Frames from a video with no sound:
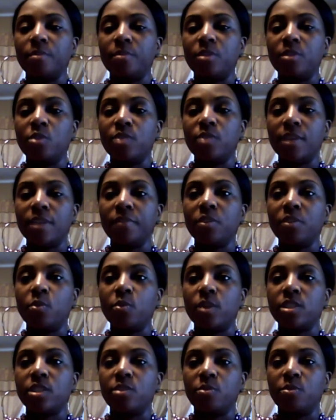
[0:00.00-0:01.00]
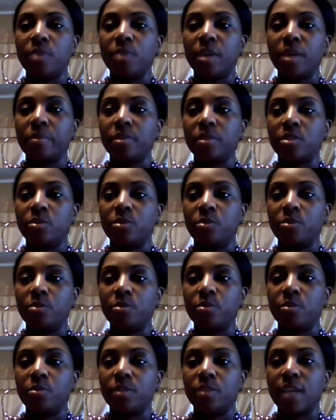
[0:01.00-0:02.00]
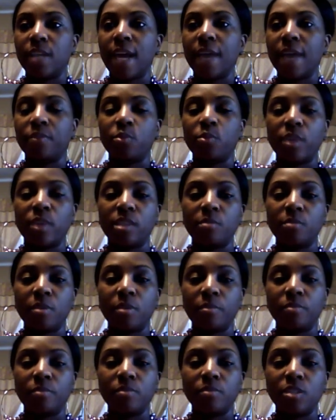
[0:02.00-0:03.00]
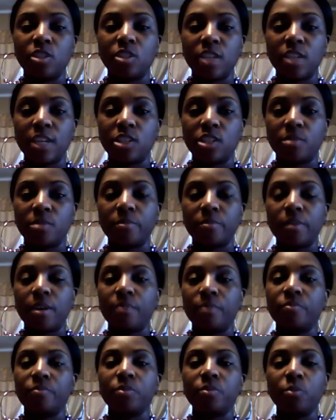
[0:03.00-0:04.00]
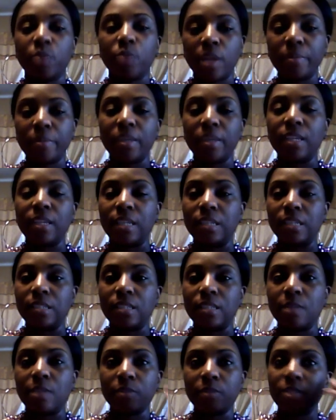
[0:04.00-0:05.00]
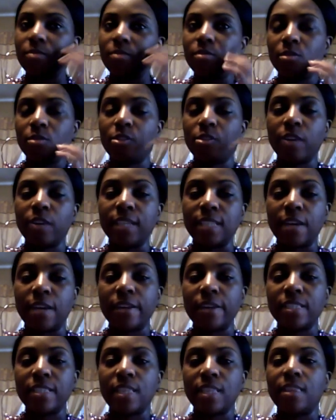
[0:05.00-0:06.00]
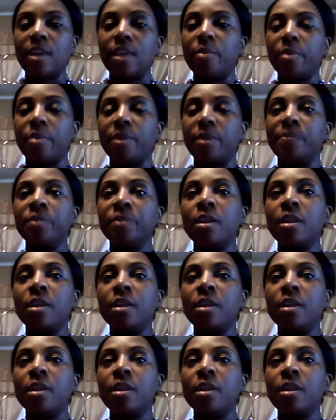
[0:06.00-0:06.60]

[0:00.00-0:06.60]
you definitely want to be able to not have to wake them up to change them. What I mean is, and that was crazy how I said that, but